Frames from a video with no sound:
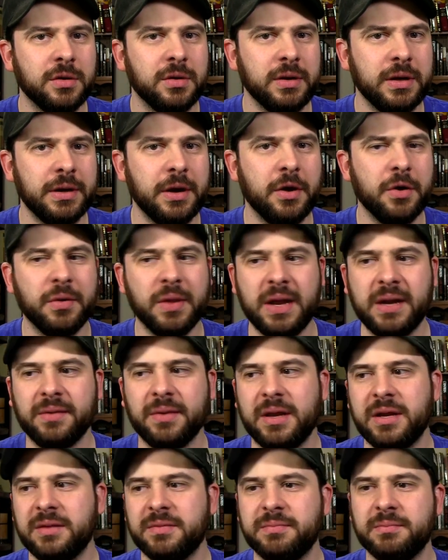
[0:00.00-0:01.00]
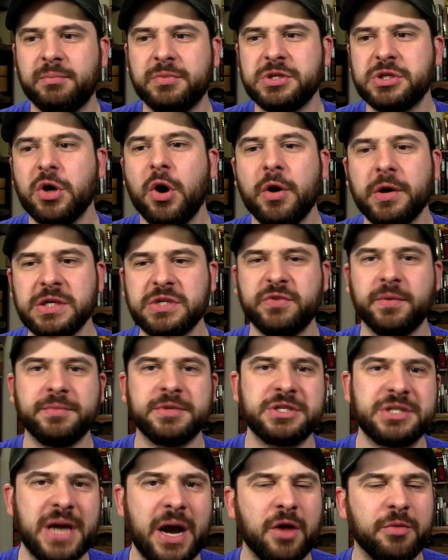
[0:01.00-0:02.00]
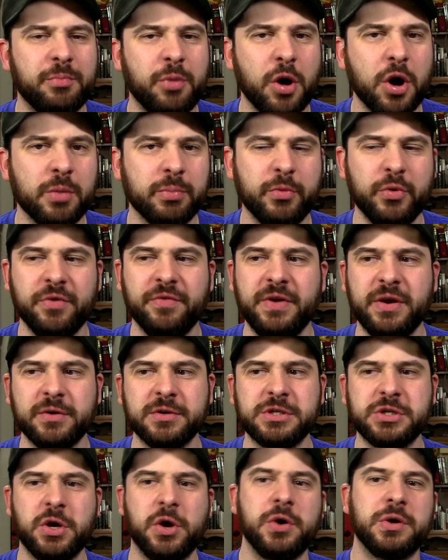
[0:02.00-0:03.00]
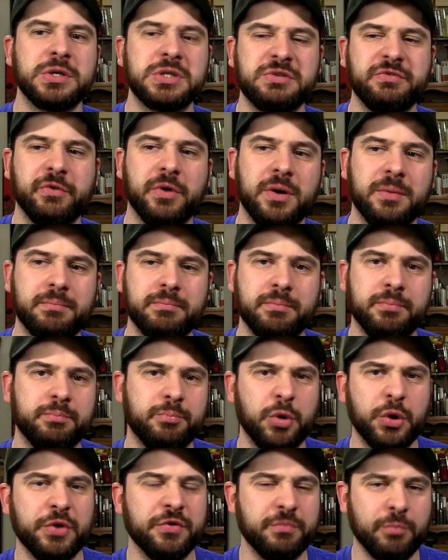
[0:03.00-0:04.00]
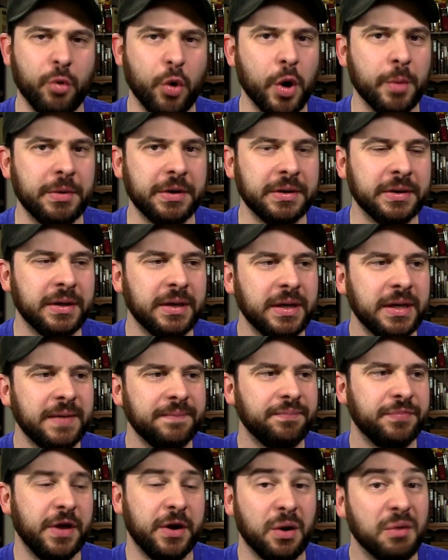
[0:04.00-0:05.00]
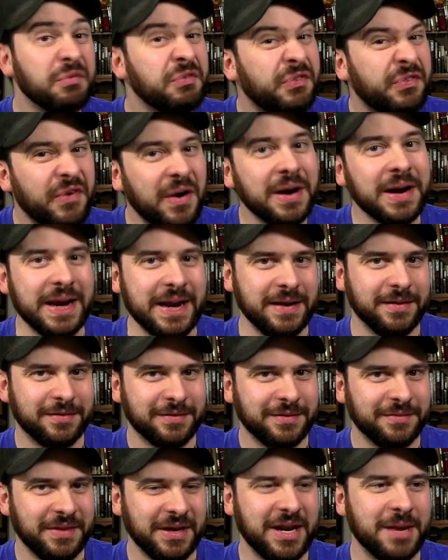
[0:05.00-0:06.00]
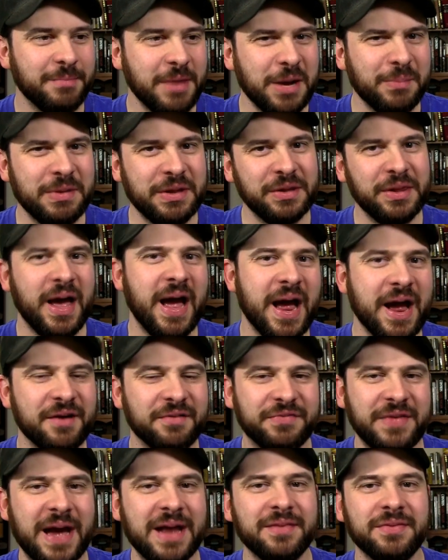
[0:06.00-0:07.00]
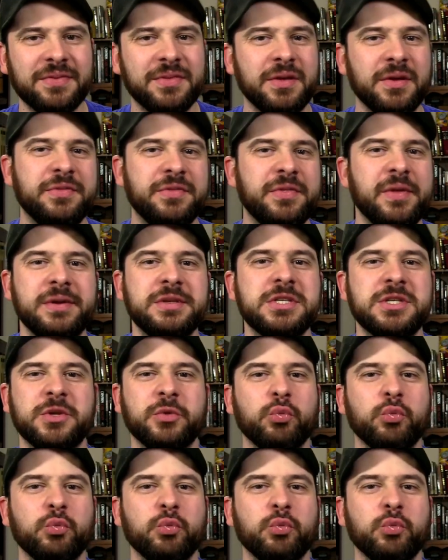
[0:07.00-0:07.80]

you know, like like songs from the South Park movie or songs from Book of Mormon that are funny that can make me laugh. That it's the